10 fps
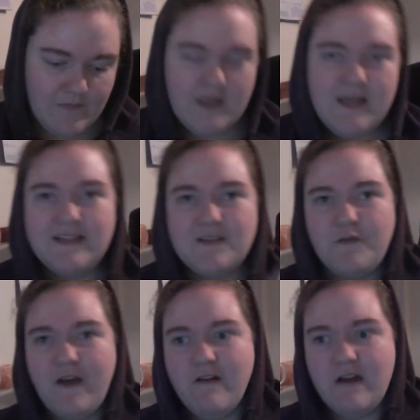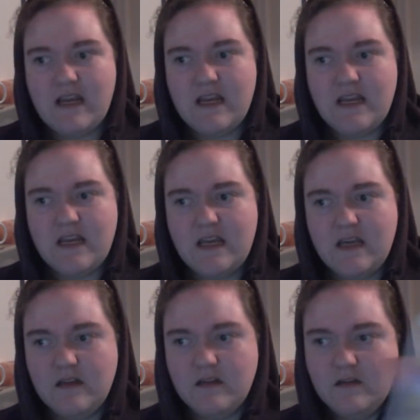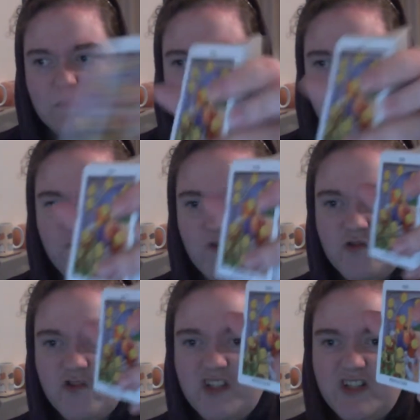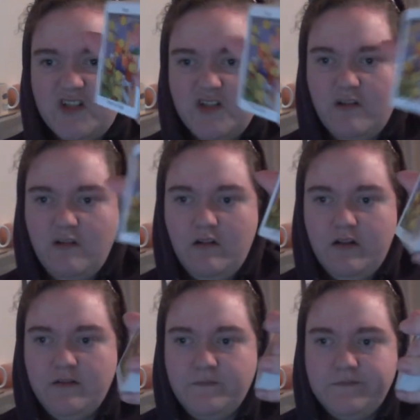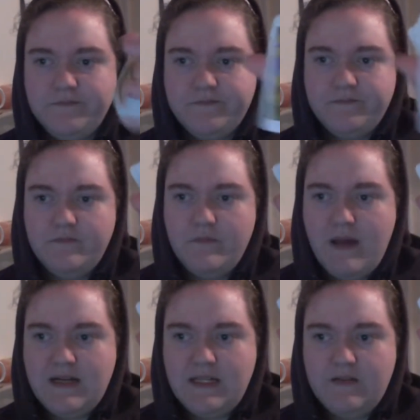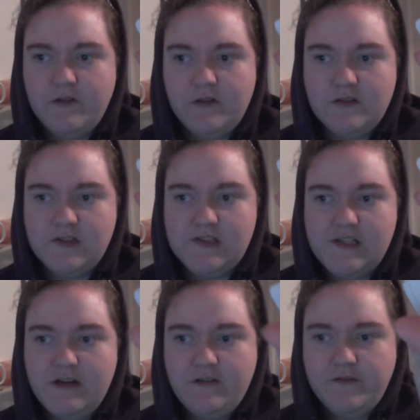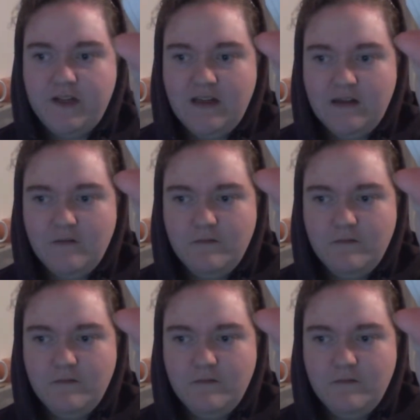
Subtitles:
it's very traditional and medieval and stuff, you know.